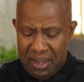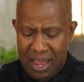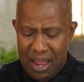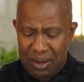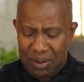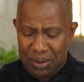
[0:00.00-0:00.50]

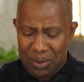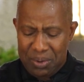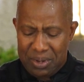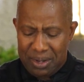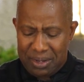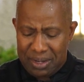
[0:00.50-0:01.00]

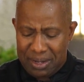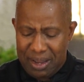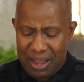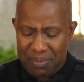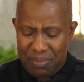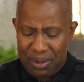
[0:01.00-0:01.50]
Hallelujah. To
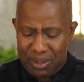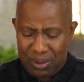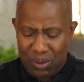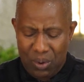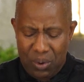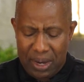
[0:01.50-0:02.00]
God be the
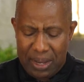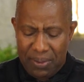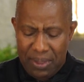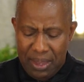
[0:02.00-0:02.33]
glory.